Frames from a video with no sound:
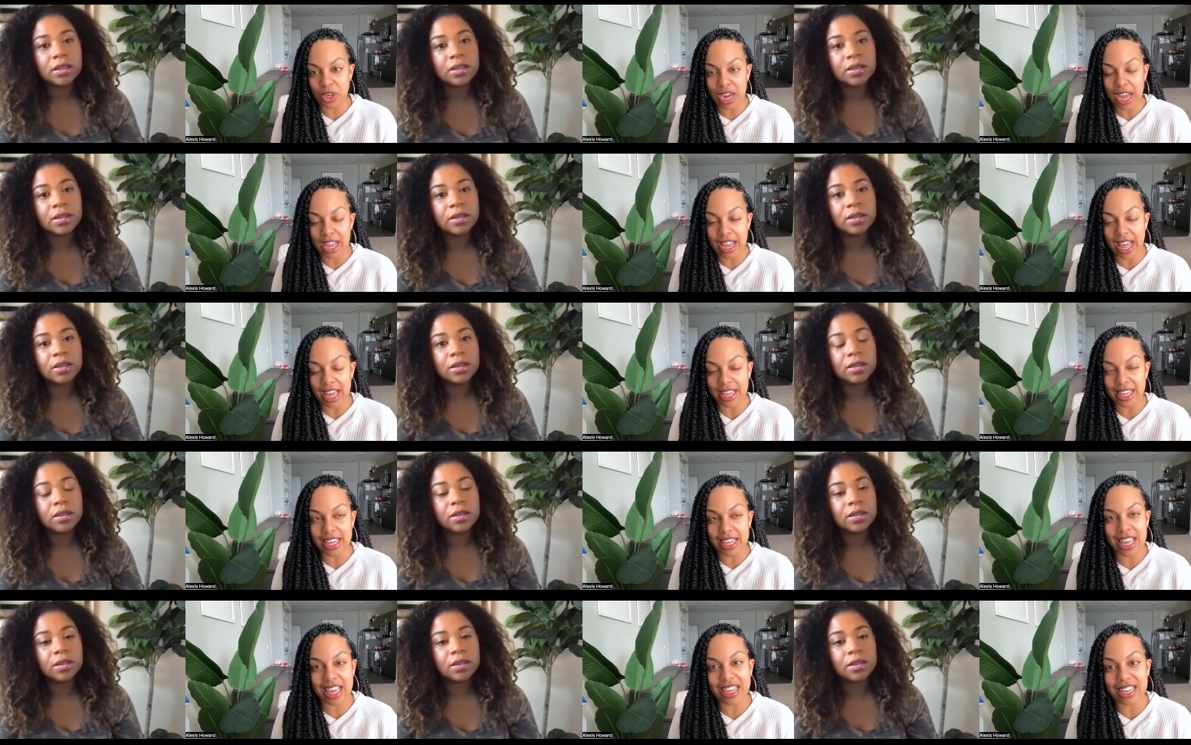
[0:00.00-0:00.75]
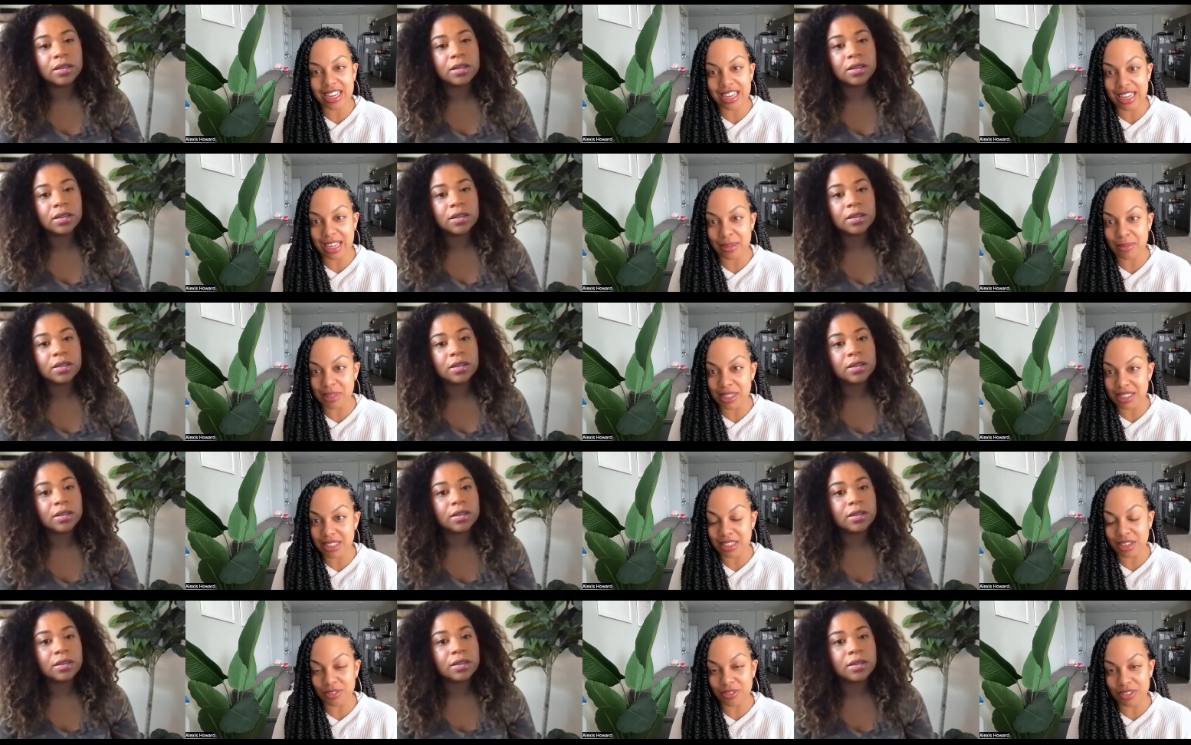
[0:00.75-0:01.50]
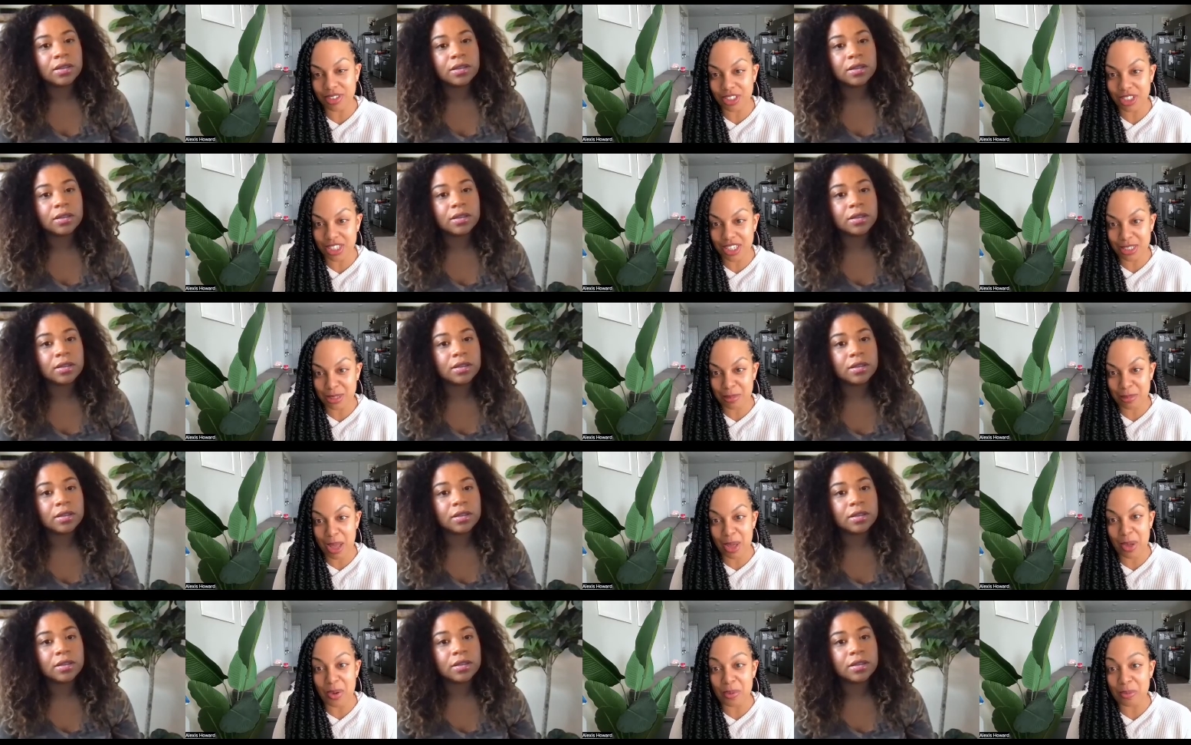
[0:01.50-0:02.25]
Speaker 1: I, I can't claim this definition as
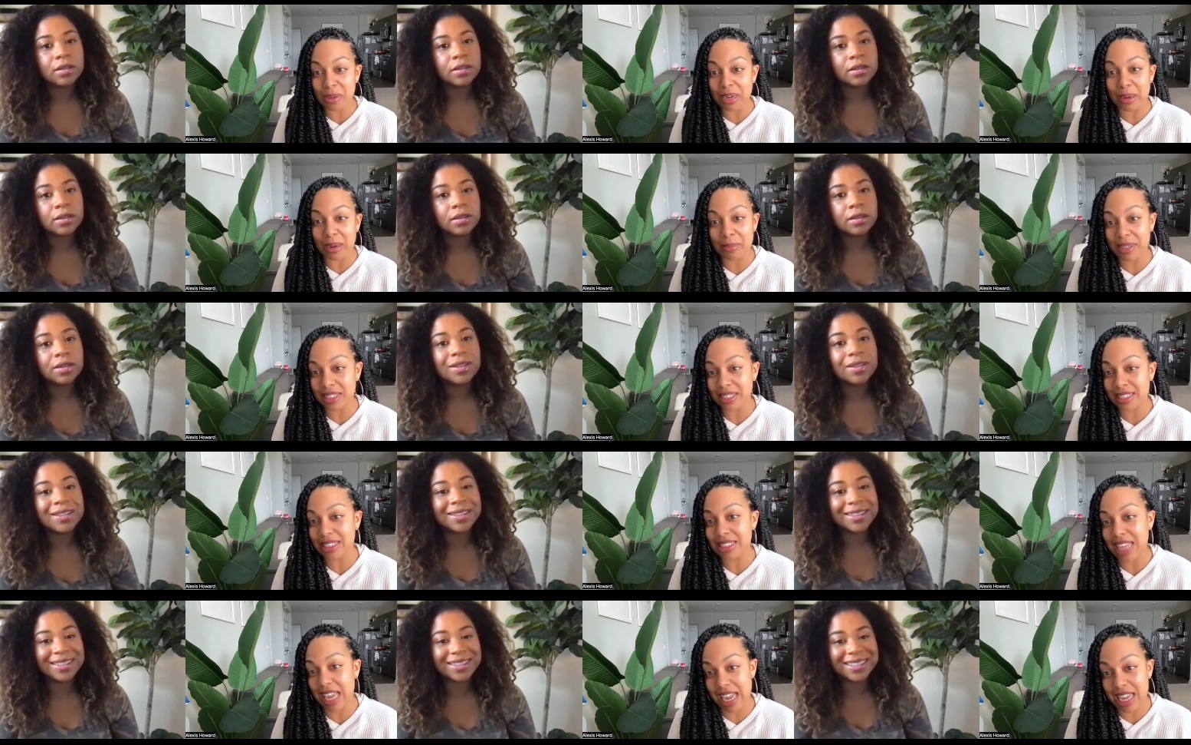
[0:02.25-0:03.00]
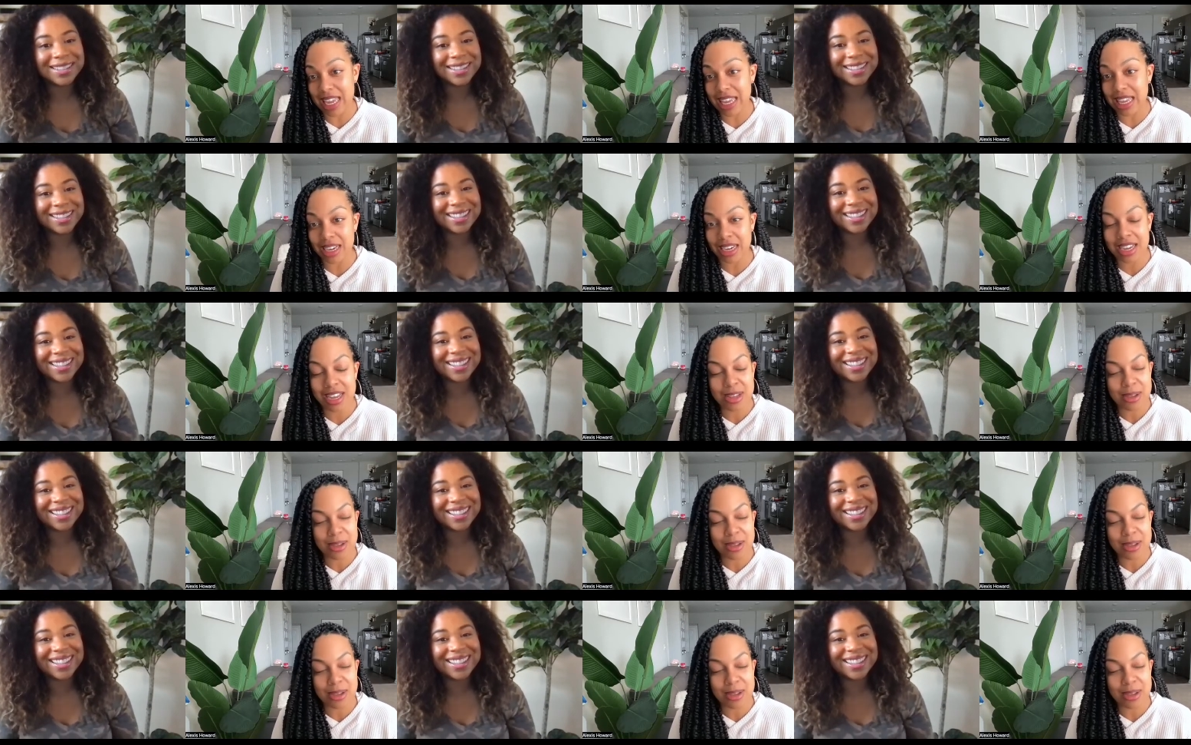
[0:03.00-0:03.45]
my own, but I'm going to say it.